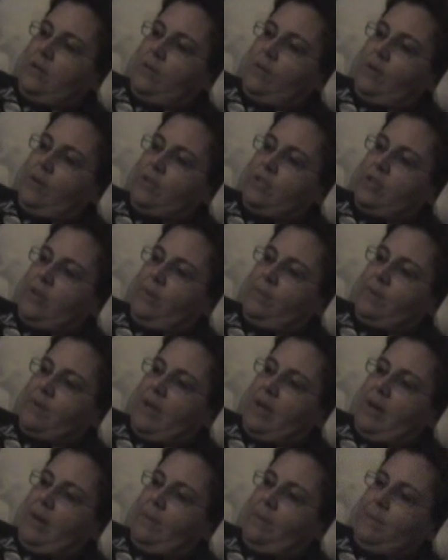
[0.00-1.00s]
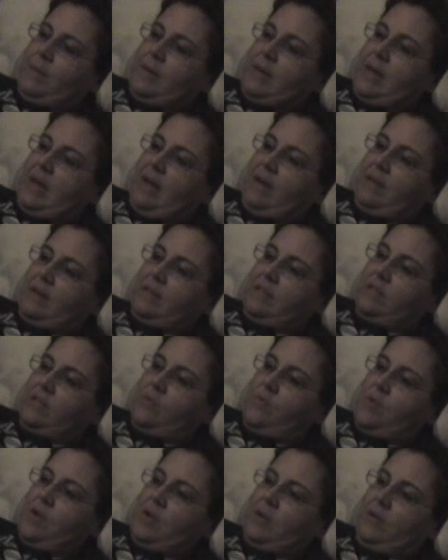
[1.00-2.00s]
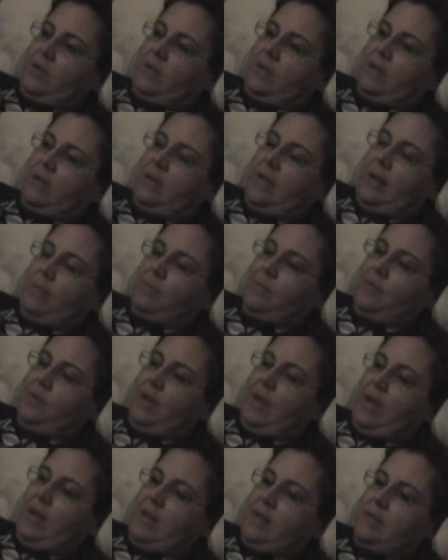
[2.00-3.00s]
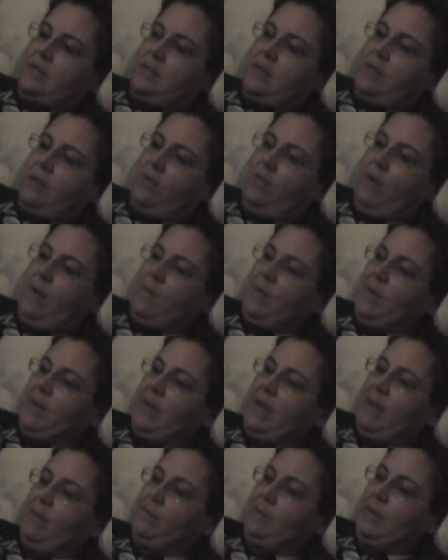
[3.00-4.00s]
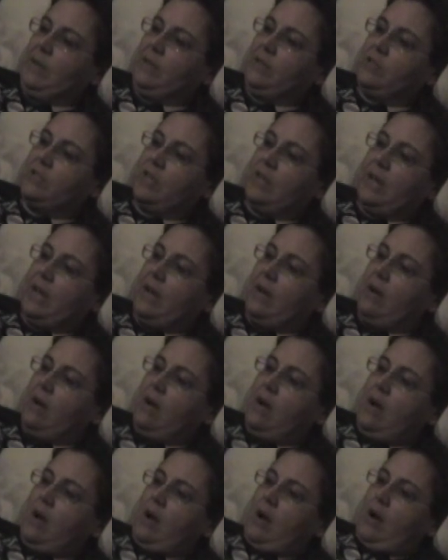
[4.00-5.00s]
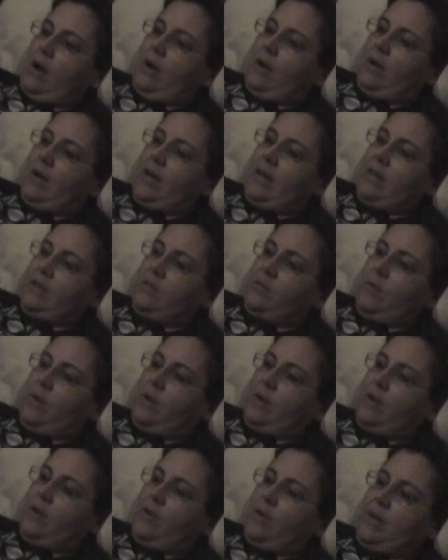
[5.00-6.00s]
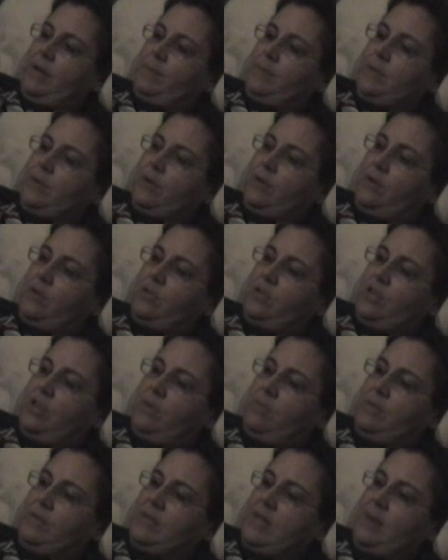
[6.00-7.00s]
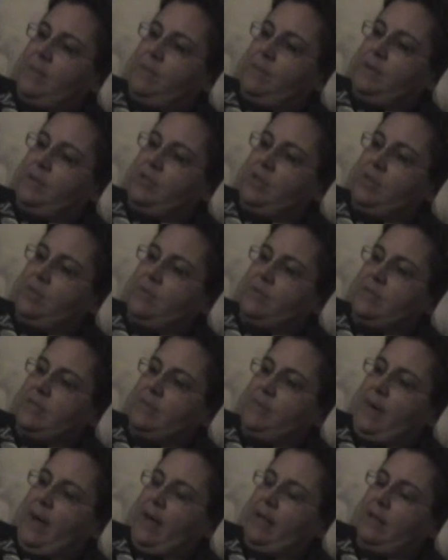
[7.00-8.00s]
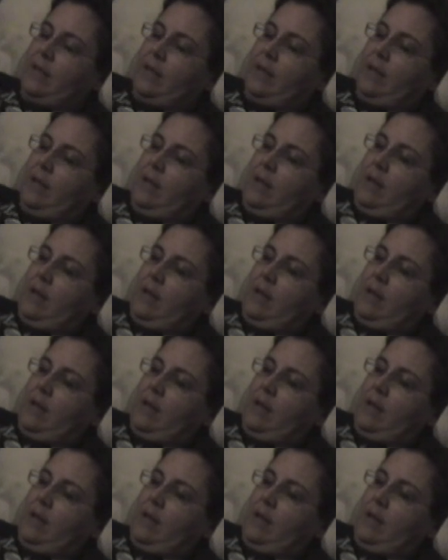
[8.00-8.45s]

Laura jumped up and down and squealed and clapped her hands, and Grandma kept on jigging. Her hands were on her hips and her chin was up, and she was smiling.